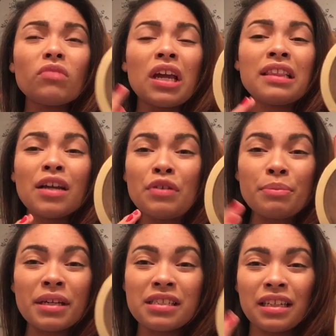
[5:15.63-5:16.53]
I love it
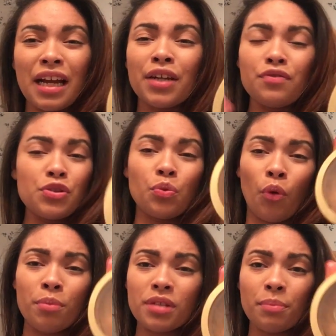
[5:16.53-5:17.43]
because it kind of just
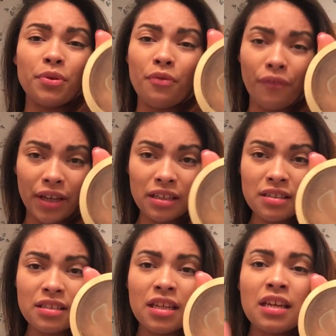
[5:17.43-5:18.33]
warms up your
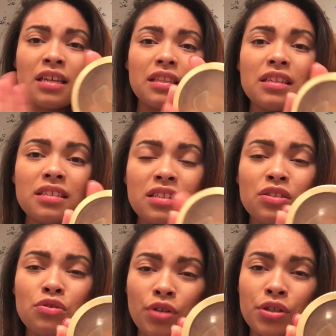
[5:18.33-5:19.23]
face. This is
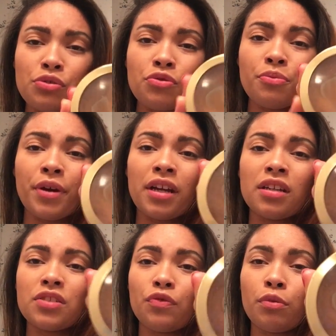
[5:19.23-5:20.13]
a drugstore brand.
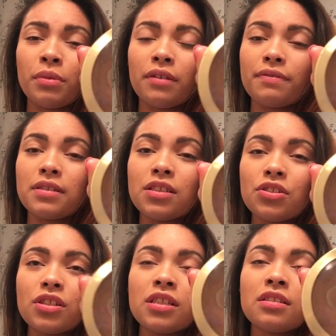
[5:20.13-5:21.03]
It's Formula
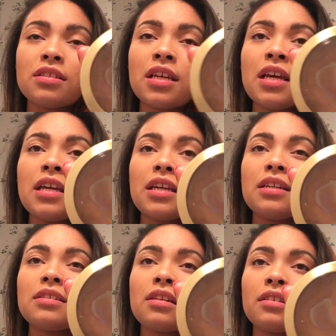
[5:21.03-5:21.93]
Physicians. It
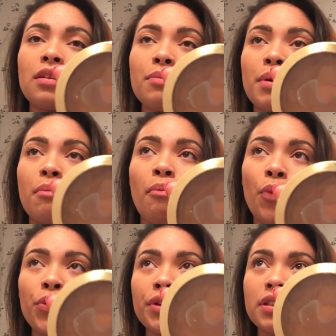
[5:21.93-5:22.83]
is a little bit
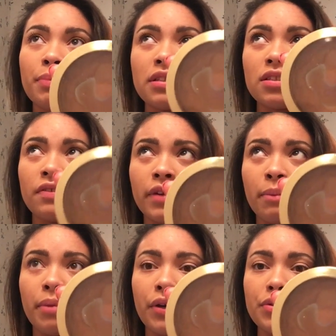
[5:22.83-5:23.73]
more expensive
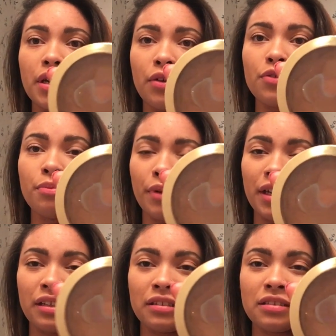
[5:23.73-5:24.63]
compared to other
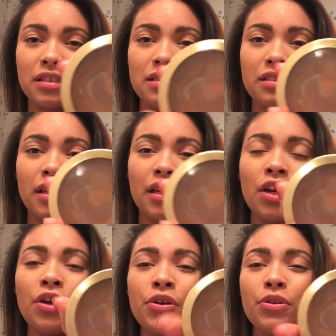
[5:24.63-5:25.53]
brands. It's like
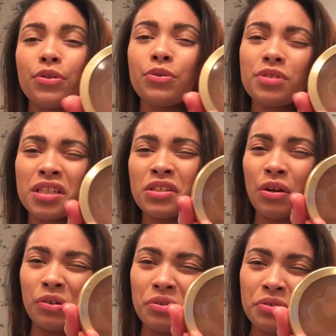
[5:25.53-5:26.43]

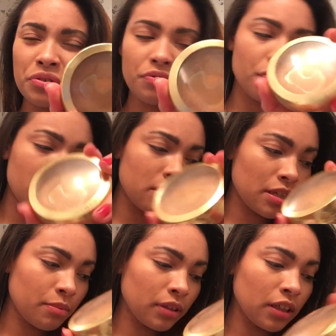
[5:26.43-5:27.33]
$13 for this,
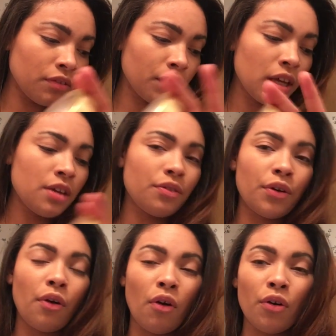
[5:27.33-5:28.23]
I believe.
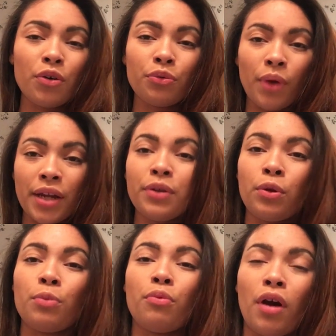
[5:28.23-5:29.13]
There are
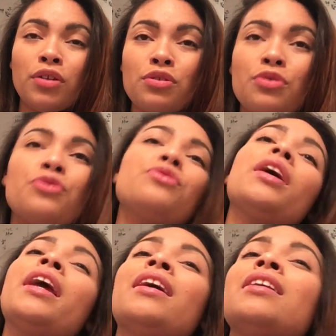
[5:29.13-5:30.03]
regular bronzers
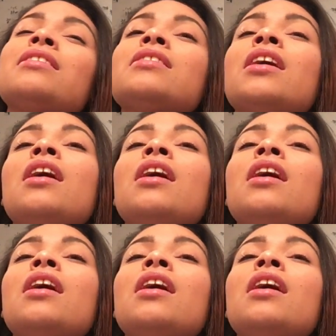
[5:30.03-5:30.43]
and